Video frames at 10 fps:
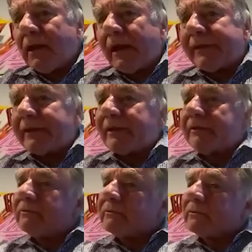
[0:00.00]
And
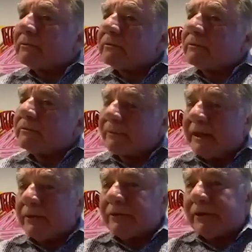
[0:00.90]
then
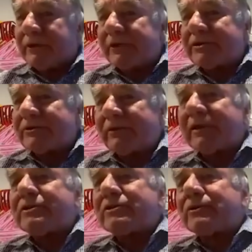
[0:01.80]
me or the nurse
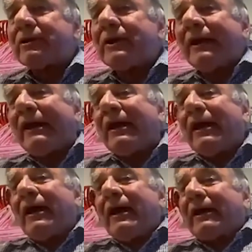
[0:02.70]
rings you
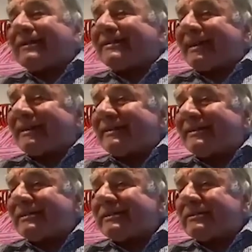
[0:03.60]
and
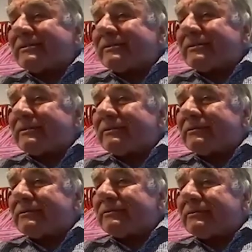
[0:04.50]
says,
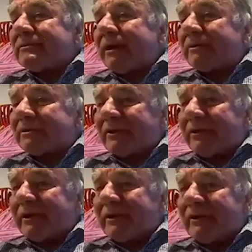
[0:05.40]
I'm
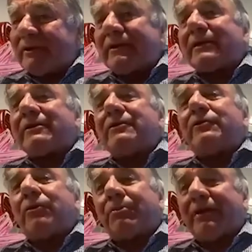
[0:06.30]
sorry, you're
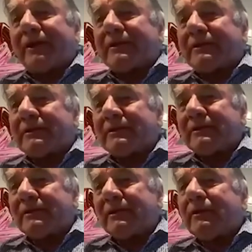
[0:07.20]
not pregnant.
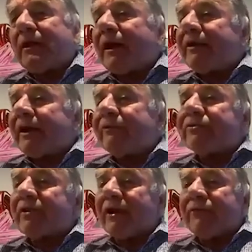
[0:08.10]
And
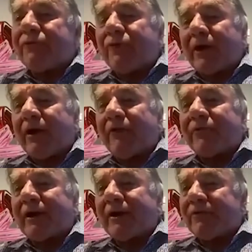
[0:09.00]
that's like falling off
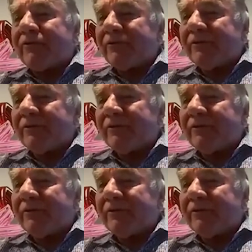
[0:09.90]
a cliff.